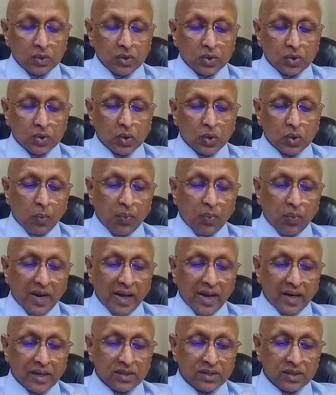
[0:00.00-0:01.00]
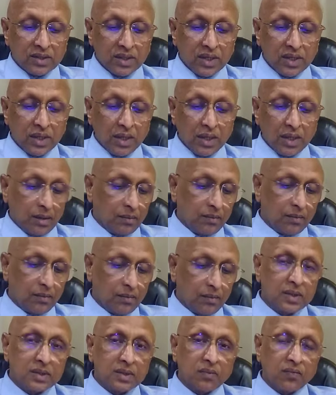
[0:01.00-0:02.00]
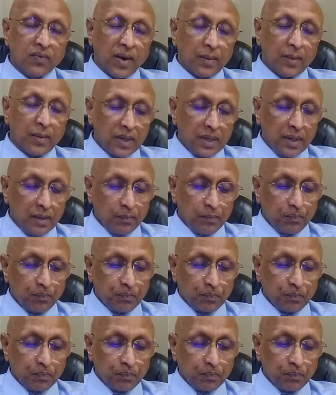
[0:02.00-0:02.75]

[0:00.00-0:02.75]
Scropular SCE is the family.